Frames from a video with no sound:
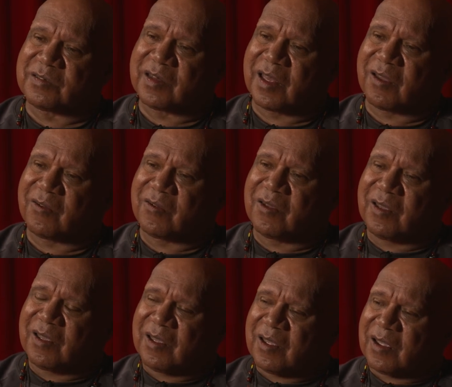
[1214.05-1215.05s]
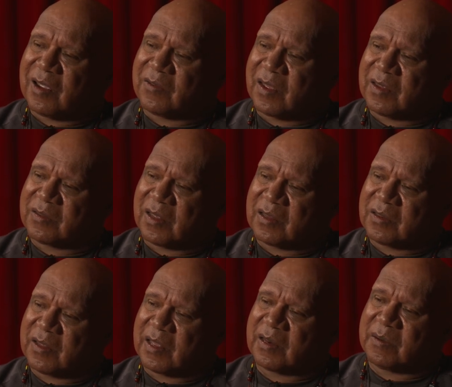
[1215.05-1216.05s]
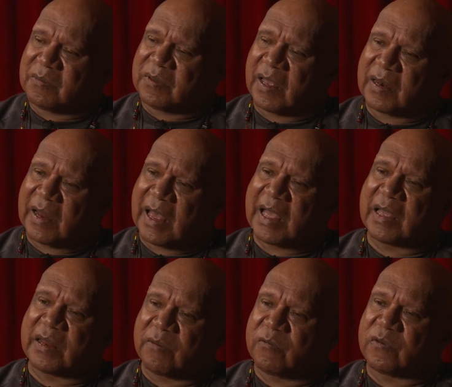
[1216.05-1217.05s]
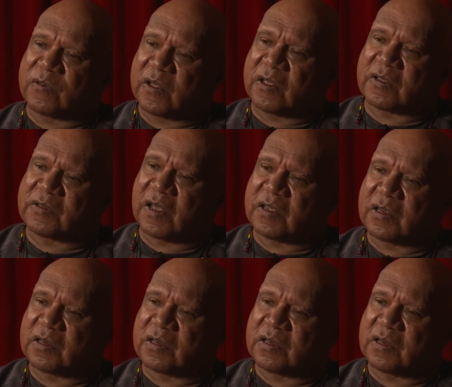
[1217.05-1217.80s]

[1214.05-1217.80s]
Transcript: and they layered everything. So